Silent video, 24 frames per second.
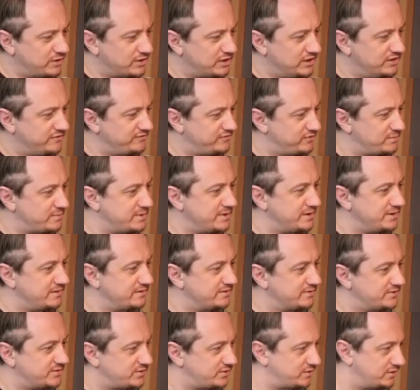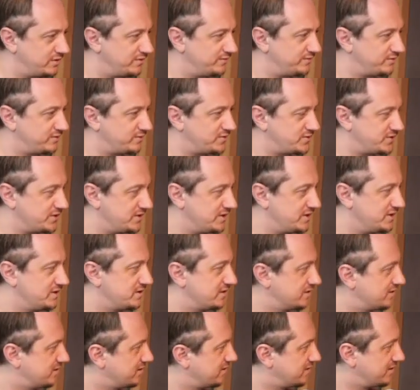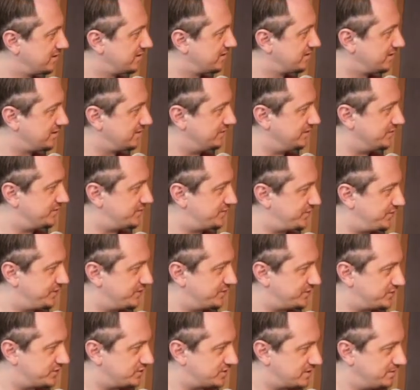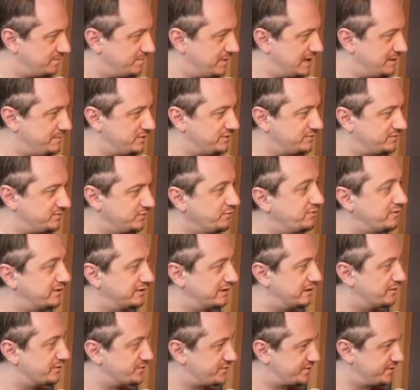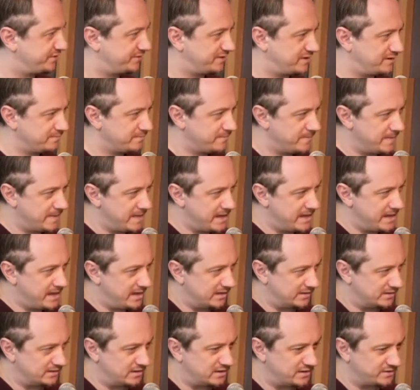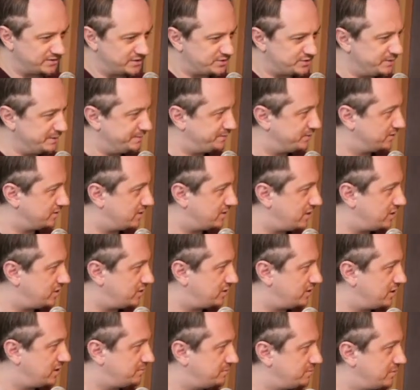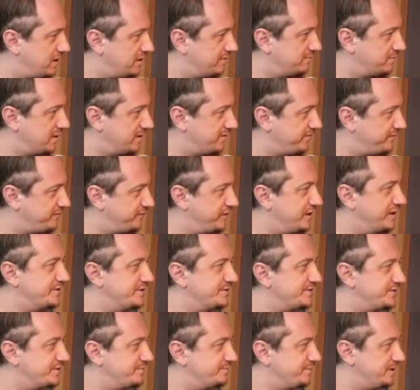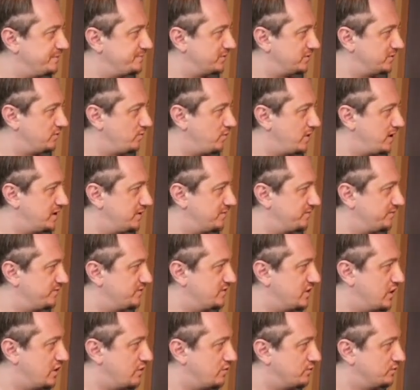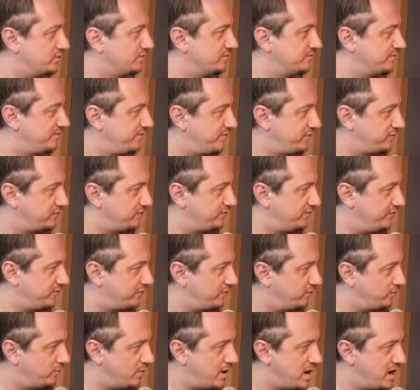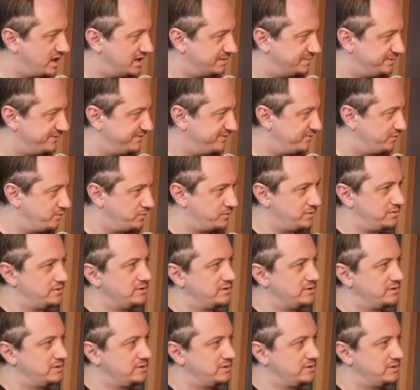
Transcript: for me, sort of, to see these things because I'm maybe too close to them. And a lot of these people are, are my, my friends and people who I've known for, for a while before